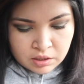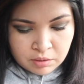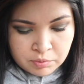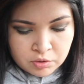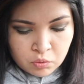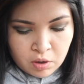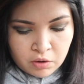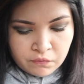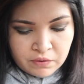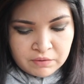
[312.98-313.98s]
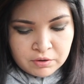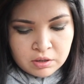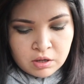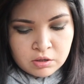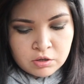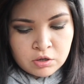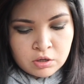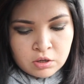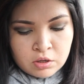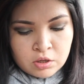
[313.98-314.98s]
Number 12, favorite color
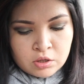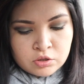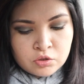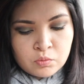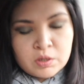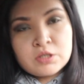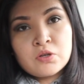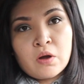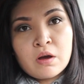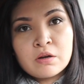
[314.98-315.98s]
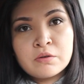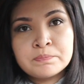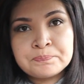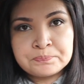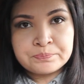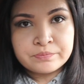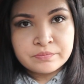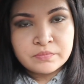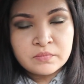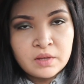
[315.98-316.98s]
to wear to autumn
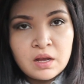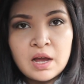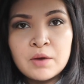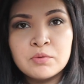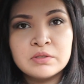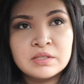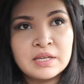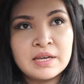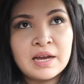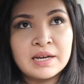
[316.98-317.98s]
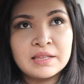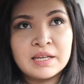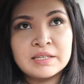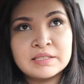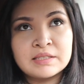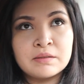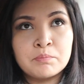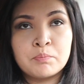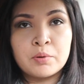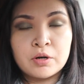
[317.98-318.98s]
I would say I like
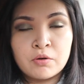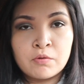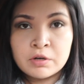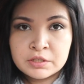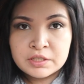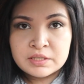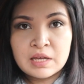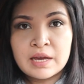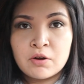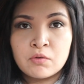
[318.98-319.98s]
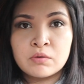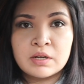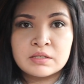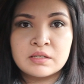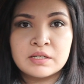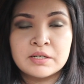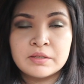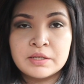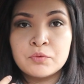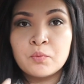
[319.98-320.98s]
burnt oranges. I don't
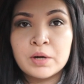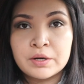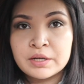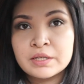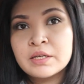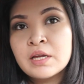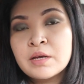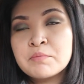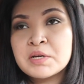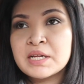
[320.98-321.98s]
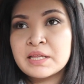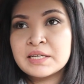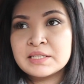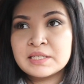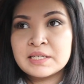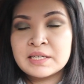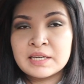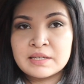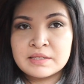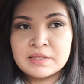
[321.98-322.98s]
necessarily wear it, but I like seeing
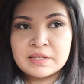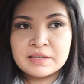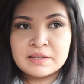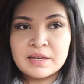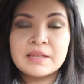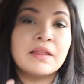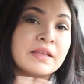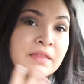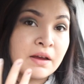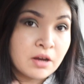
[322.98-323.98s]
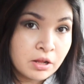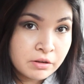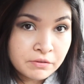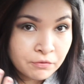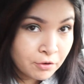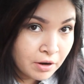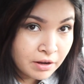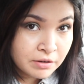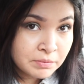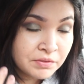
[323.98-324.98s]
like I like that color for
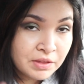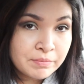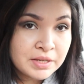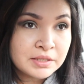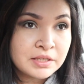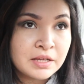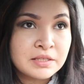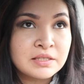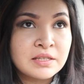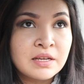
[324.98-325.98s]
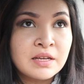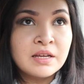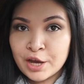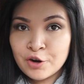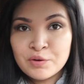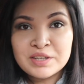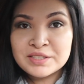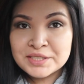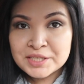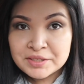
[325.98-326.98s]
autumn if that makes sense. I don't
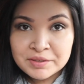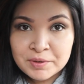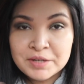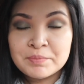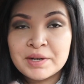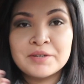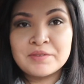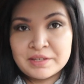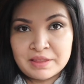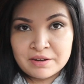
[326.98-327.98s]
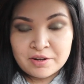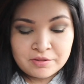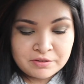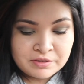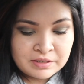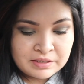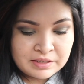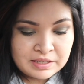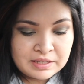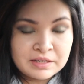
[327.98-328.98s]
necessarily wear it, but I do like that color.
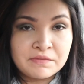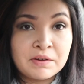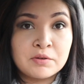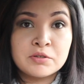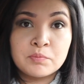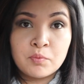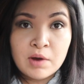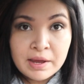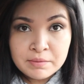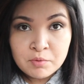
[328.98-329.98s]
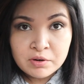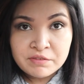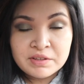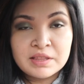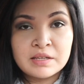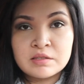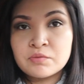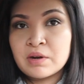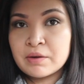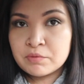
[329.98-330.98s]
And if I were to buy more of it, that's
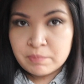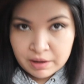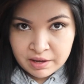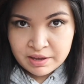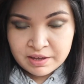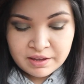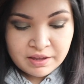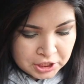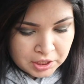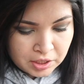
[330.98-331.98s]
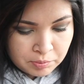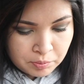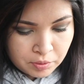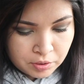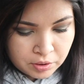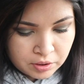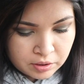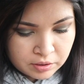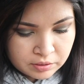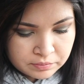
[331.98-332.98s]
what I would buy.
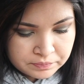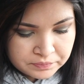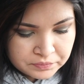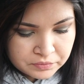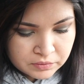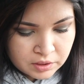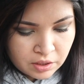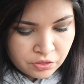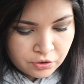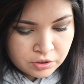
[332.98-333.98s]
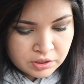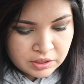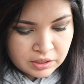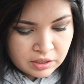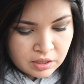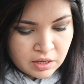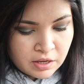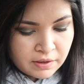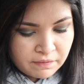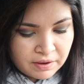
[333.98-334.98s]
Number 13.
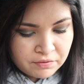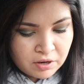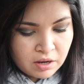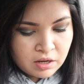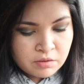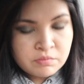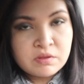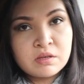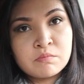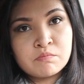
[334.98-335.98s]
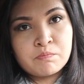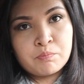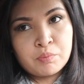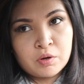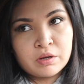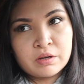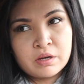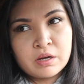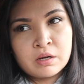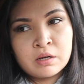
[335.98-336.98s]
Favorite autumn theme book.
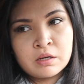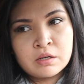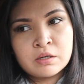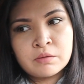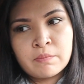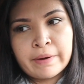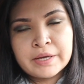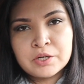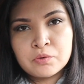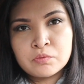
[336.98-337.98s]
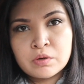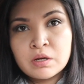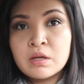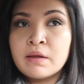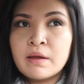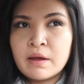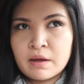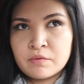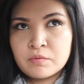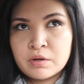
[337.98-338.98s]
Um, I don't
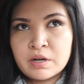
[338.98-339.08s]
have one.